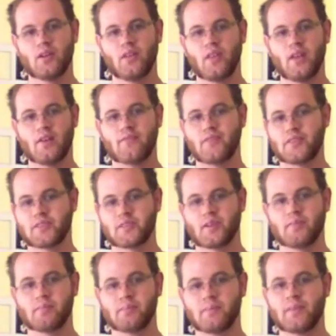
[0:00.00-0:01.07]
if it's
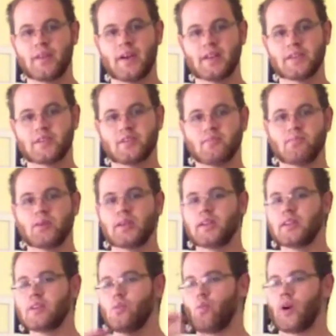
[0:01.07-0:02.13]
something that is
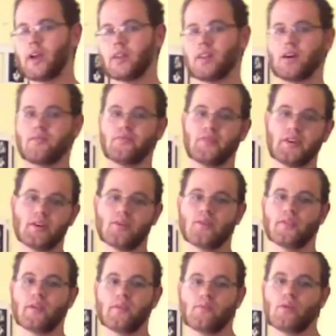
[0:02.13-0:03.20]
completely way left
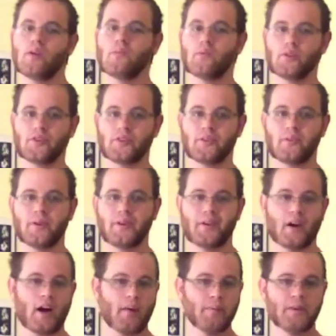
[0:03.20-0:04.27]
field of what we're doing,
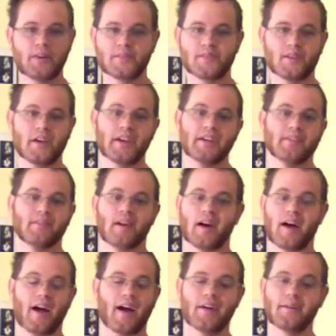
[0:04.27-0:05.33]
I'm going to say,
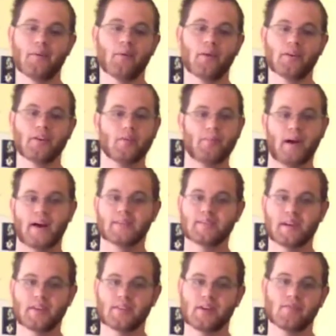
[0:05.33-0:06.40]
I don't want you to pass
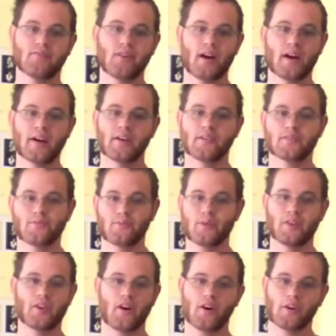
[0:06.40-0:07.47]
out that flyers
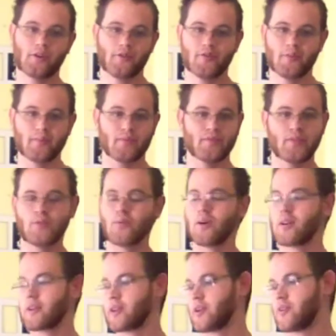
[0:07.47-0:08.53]
with our group. If you
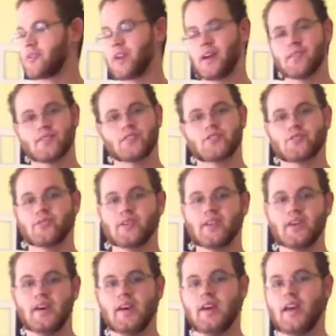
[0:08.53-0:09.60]
want to go down the street
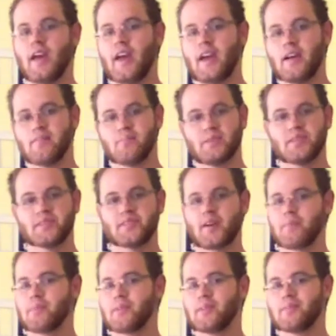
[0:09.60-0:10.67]
and be
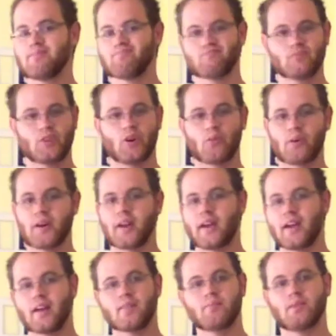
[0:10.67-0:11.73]
separate, go right
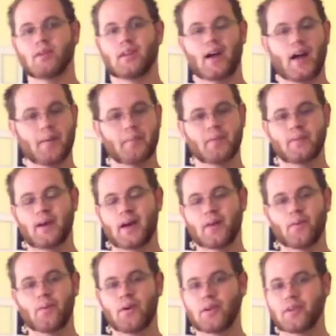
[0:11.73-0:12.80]
ahead, but I
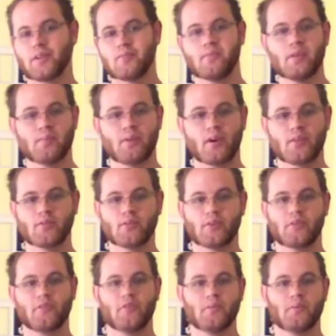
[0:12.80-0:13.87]
don't want you to be a part of our
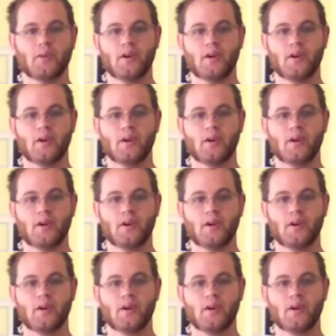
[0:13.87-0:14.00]
group.